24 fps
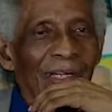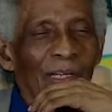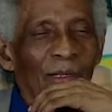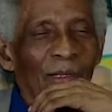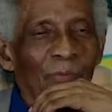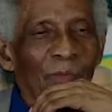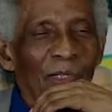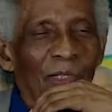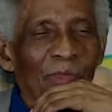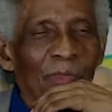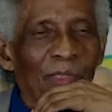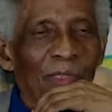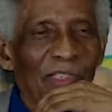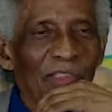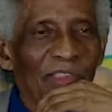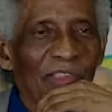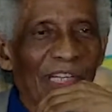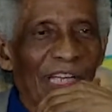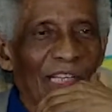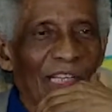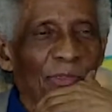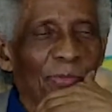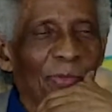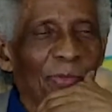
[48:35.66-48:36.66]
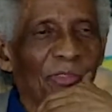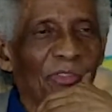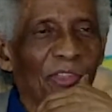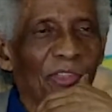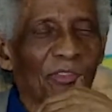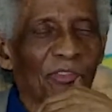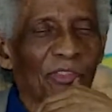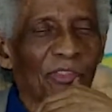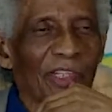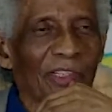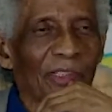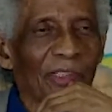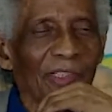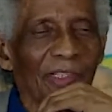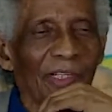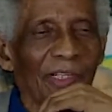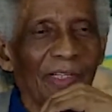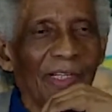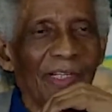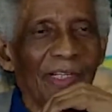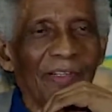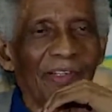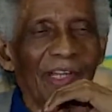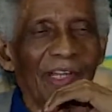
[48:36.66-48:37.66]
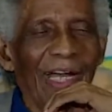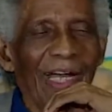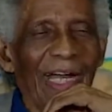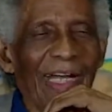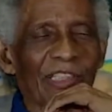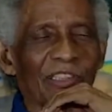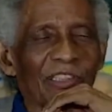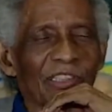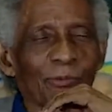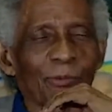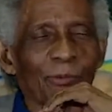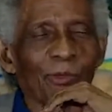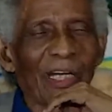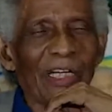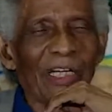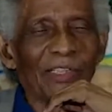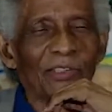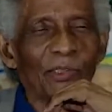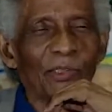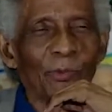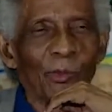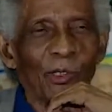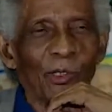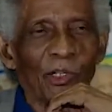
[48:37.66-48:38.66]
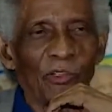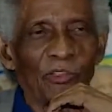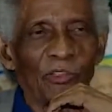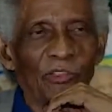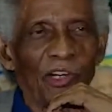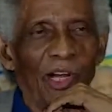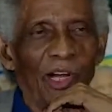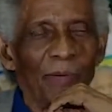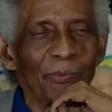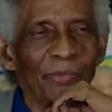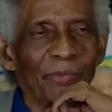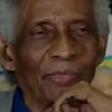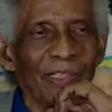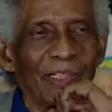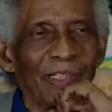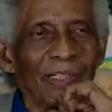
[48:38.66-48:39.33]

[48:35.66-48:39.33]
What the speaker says: But to entice me, she said, the item writing workshop